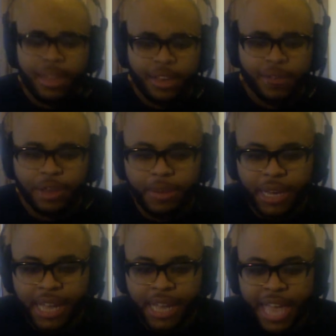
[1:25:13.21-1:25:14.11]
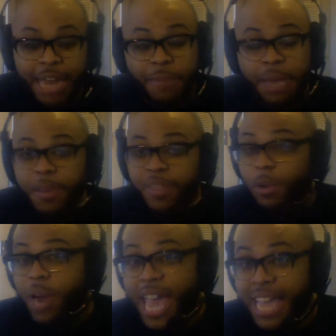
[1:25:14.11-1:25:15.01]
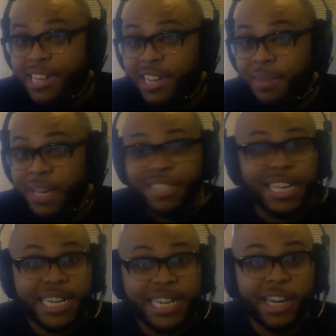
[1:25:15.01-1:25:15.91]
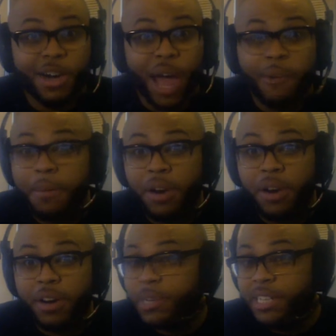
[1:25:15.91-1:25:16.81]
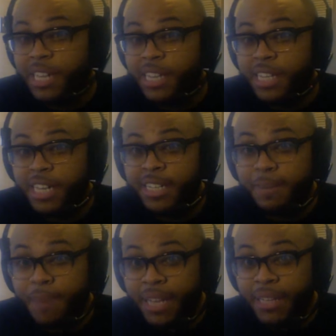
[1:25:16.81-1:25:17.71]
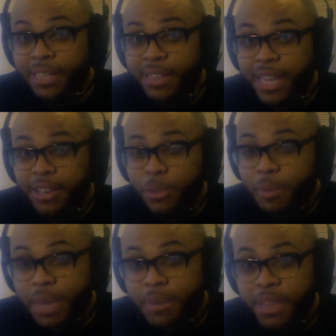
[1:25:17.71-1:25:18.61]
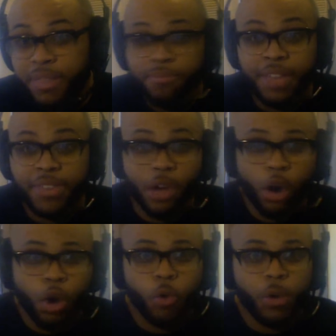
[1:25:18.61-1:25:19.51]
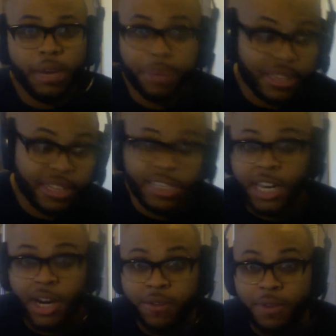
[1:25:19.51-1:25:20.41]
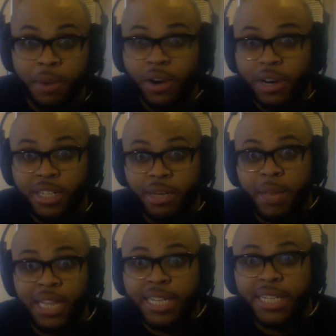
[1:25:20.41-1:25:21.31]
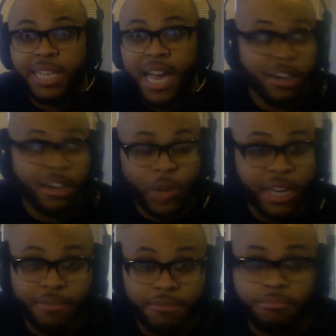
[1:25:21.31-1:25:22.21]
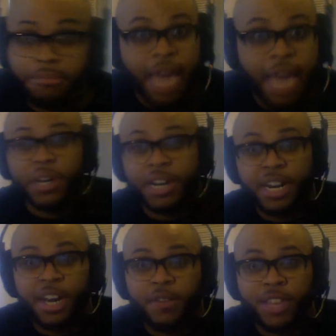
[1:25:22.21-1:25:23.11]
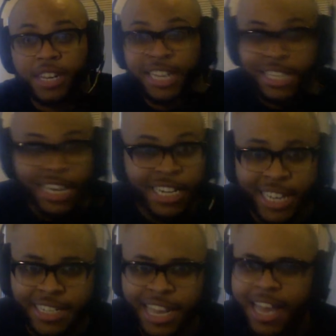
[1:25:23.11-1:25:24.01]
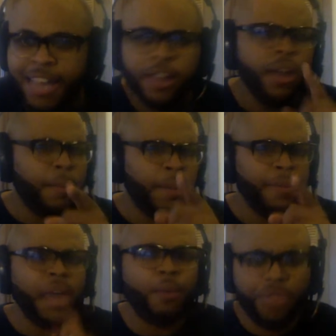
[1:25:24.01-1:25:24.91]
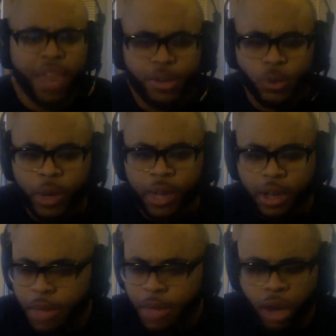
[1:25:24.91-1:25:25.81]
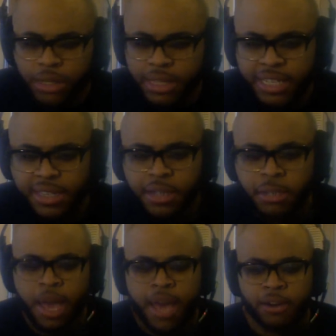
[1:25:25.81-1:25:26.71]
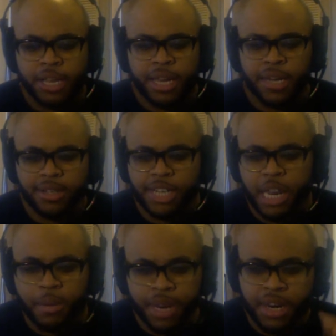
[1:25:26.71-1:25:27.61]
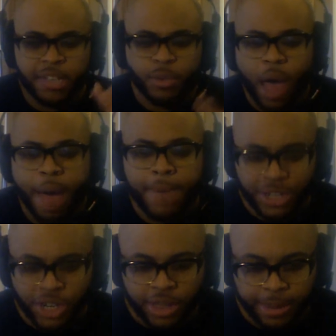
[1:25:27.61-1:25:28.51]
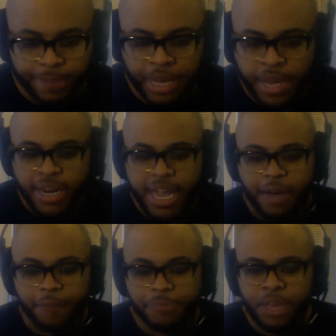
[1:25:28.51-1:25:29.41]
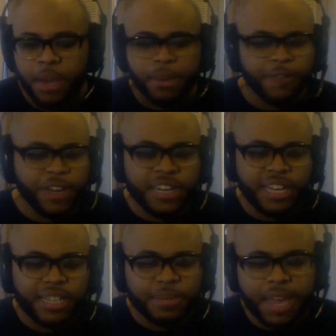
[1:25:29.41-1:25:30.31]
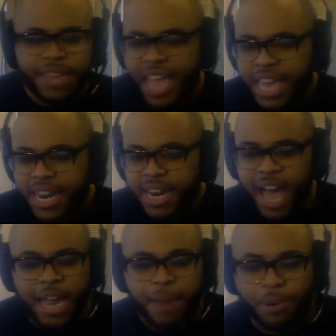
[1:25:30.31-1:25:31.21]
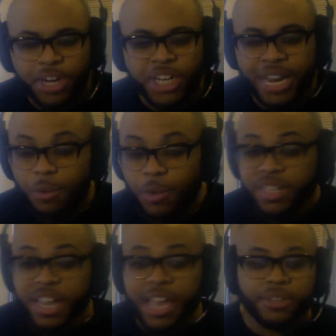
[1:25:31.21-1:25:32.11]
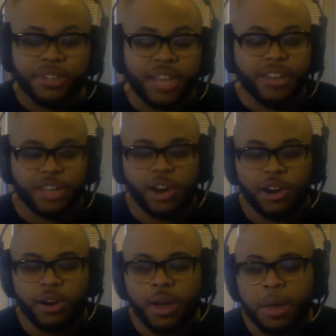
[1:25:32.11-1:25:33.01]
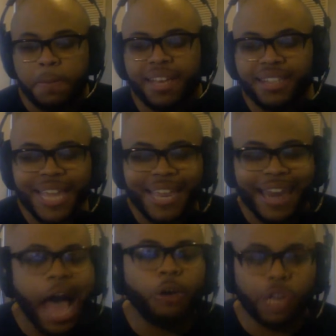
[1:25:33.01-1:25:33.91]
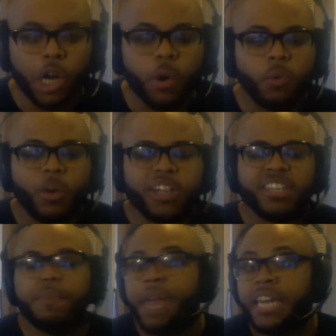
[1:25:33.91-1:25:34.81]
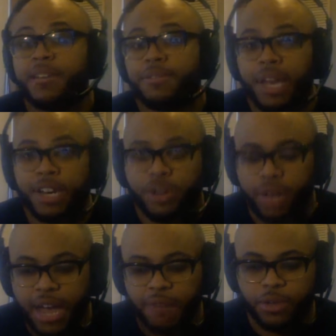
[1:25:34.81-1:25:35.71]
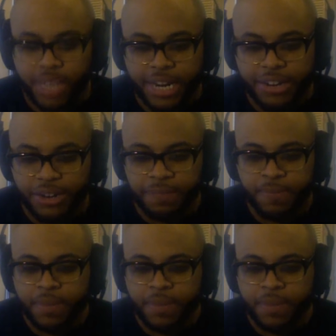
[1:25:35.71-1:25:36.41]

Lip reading: You feel me? And maybe they were hedging because they didn't know how America would take the JC Bailey thing. So maybe they thought, oh, we could put this in here if America took Bailey's side, and we can not put it in there if they take JC's side. Peep game on that as well. All of these things matter, ladies and gentlemen, and that's why I mentioned them. Now, but if it doesn't make the edit, I appreciate what Sam said to her, because then I'll know it wasn't a manufactured conversation.